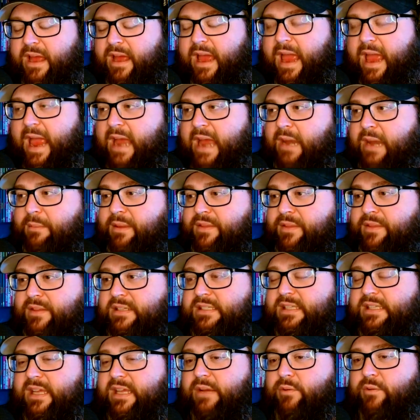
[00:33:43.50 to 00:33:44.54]
And I mean,
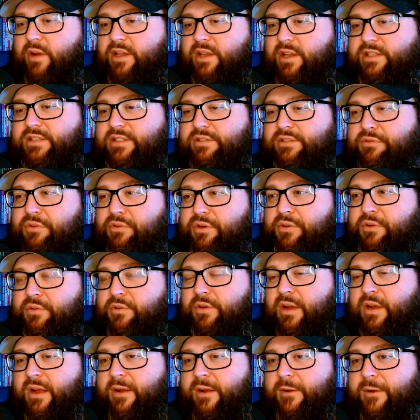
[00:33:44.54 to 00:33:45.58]
this thing runs
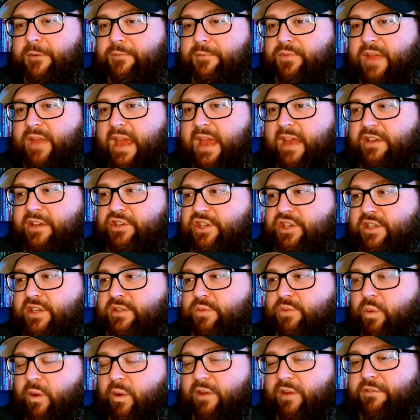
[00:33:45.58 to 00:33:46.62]
through and just
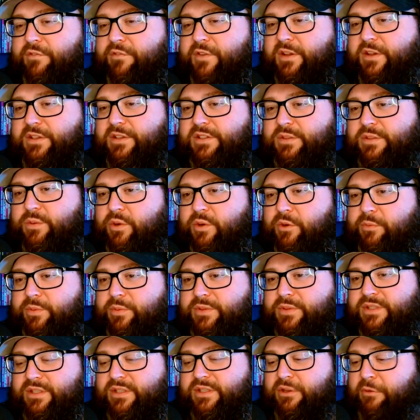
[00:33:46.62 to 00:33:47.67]
one fell
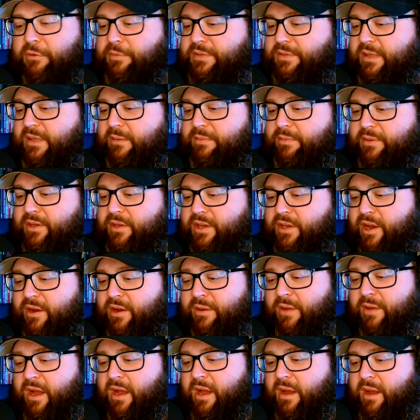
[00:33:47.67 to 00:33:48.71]
swoop scoops up
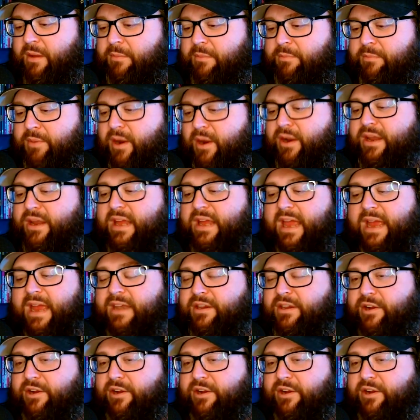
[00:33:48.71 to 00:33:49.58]
Barty and